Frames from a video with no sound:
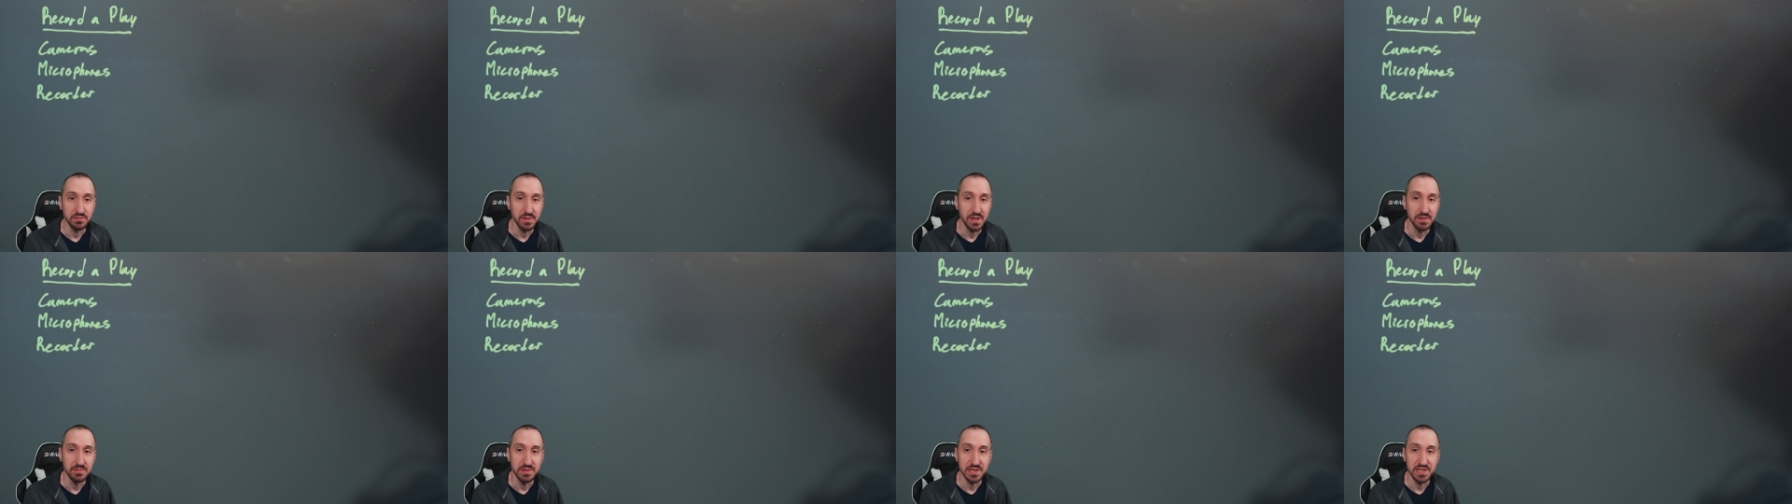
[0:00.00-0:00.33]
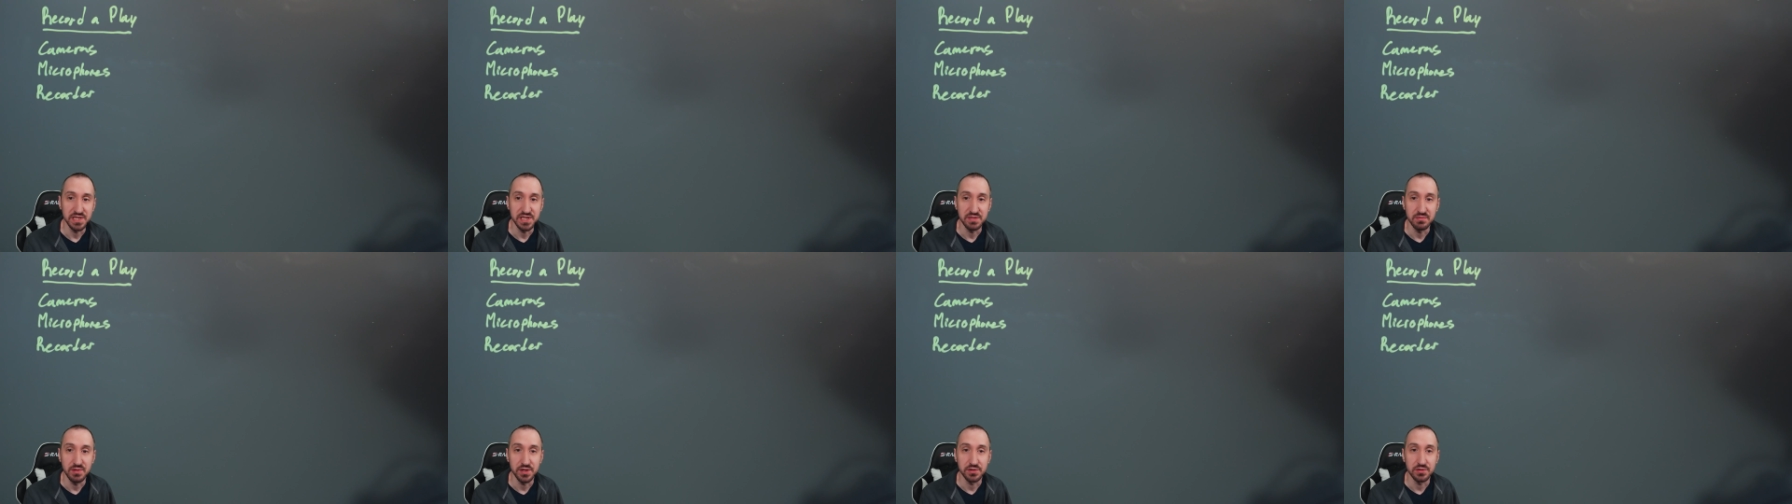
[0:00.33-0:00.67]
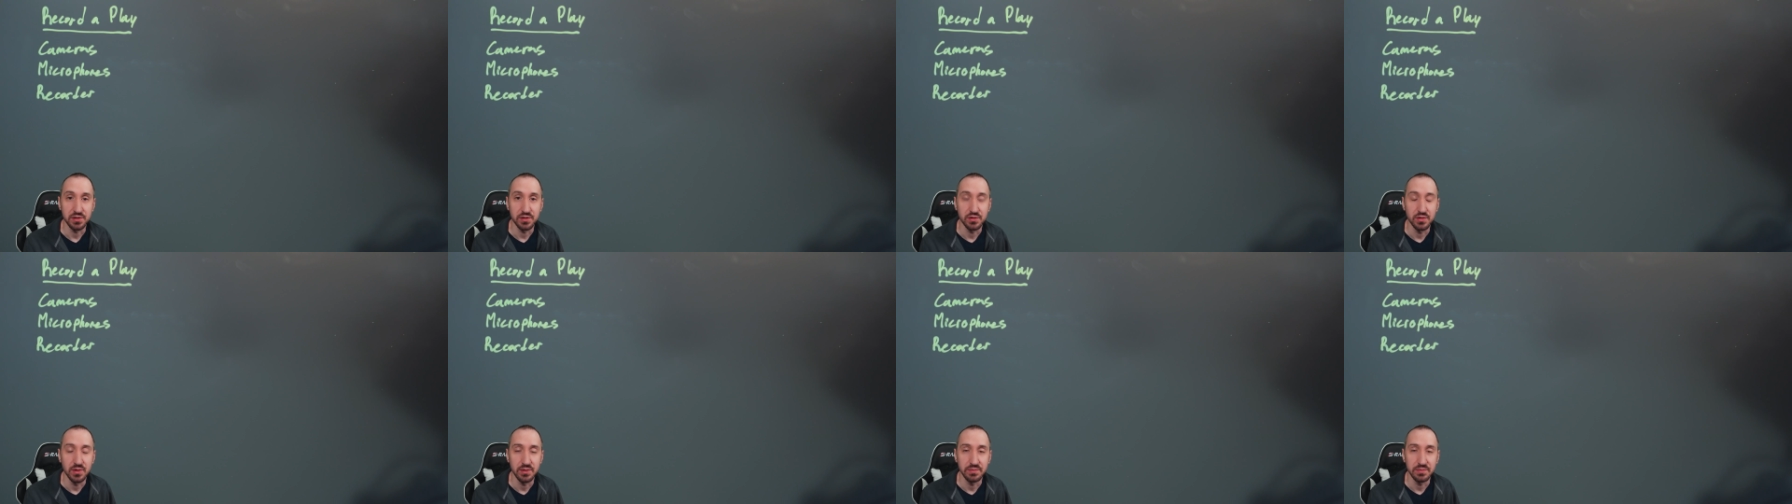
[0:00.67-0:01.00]
may be some
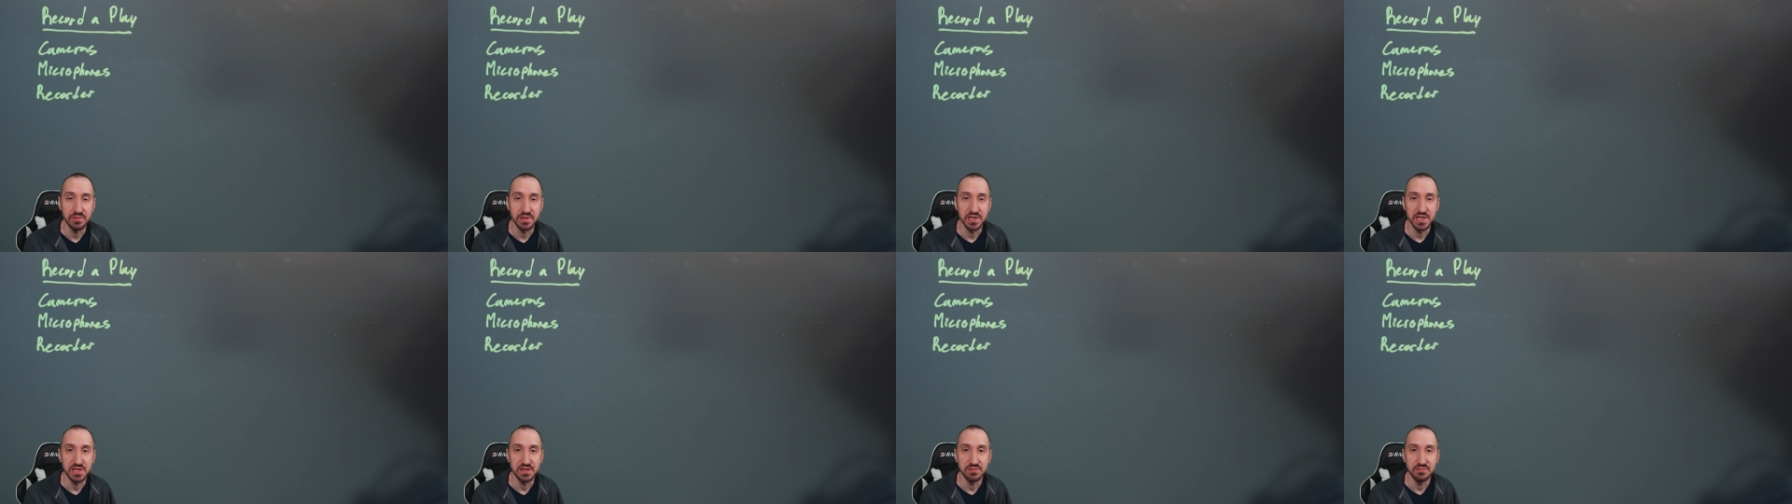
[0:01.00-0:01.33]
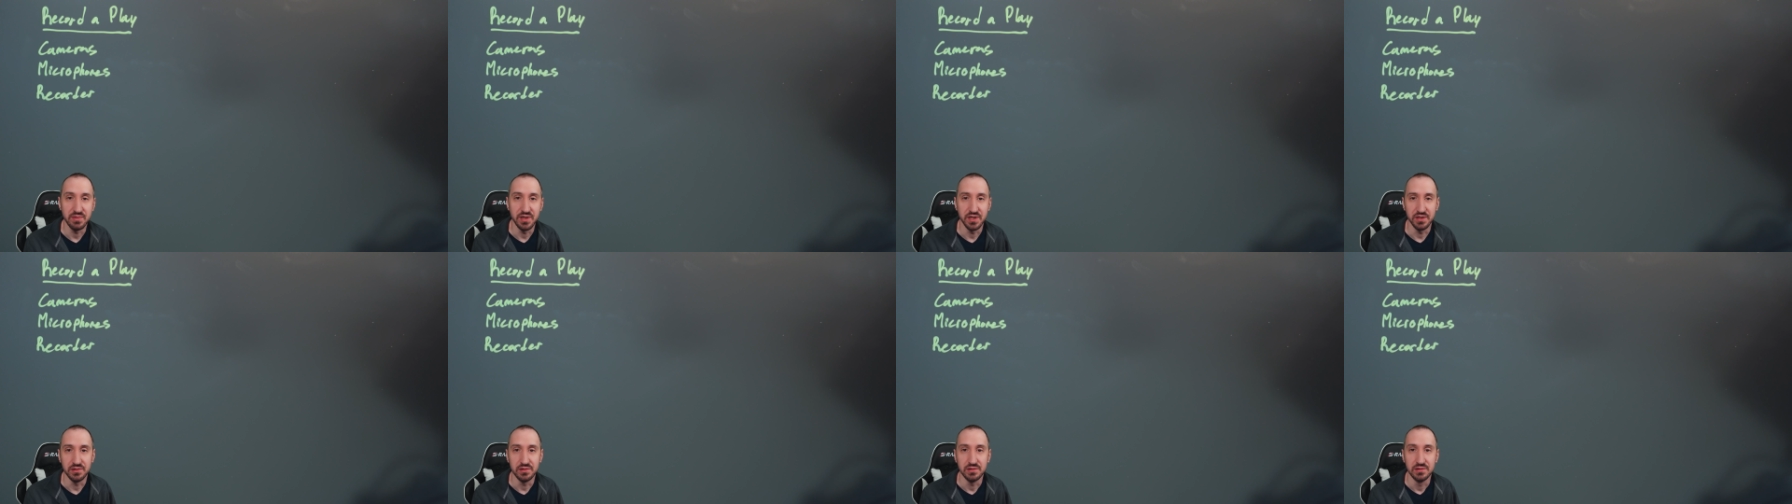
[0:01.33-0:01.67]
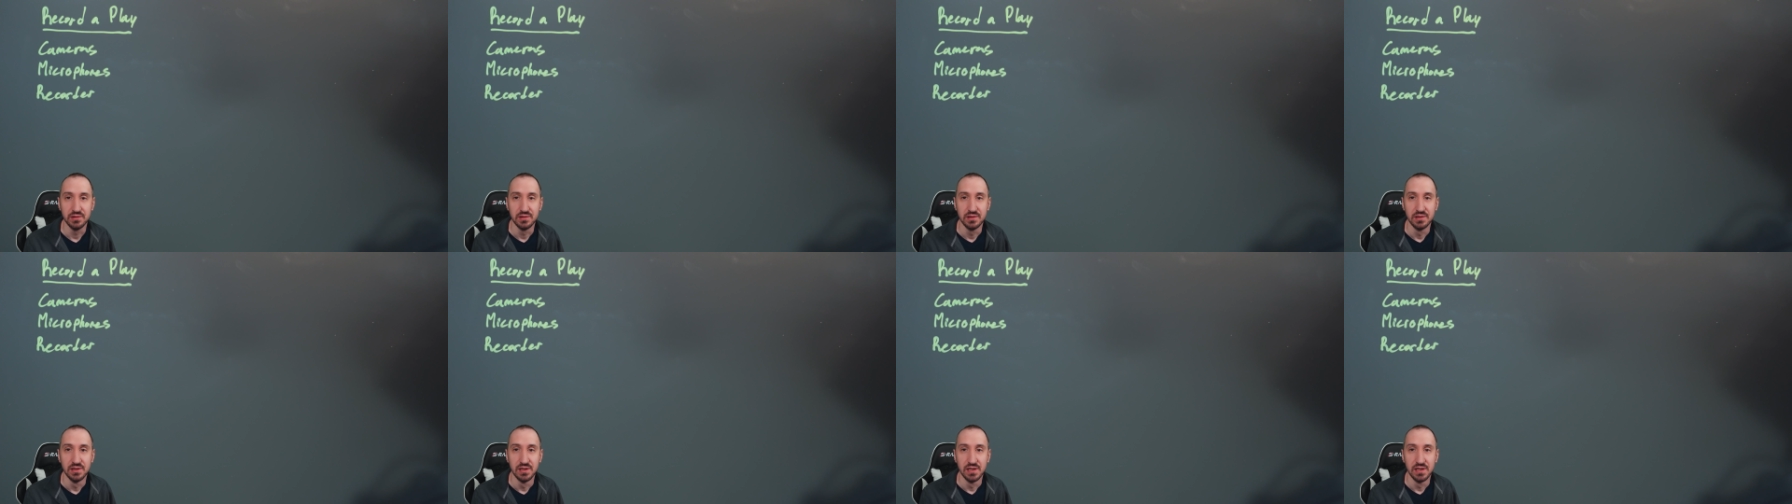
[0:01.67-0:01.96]
other equipment in the middle,